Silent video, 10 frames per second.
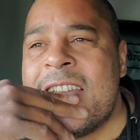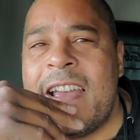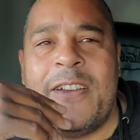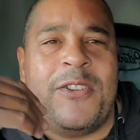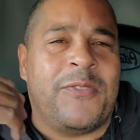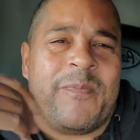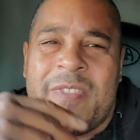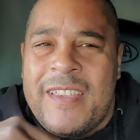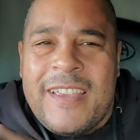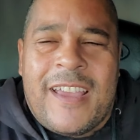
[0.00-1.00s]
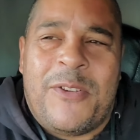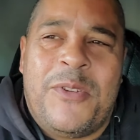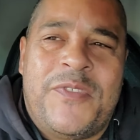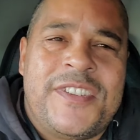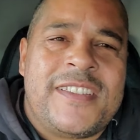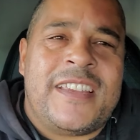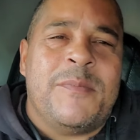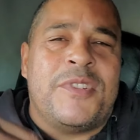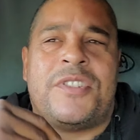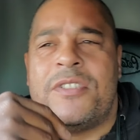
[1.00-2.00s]
I don't know if it's just
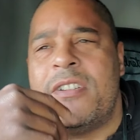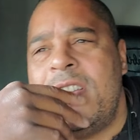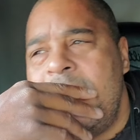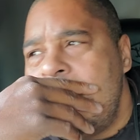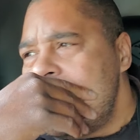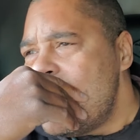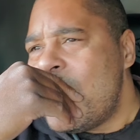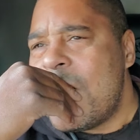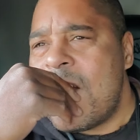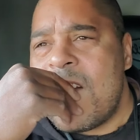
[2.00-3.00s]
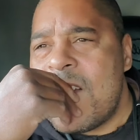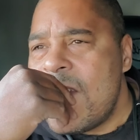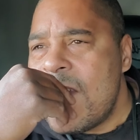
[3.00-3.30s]
immaturity or,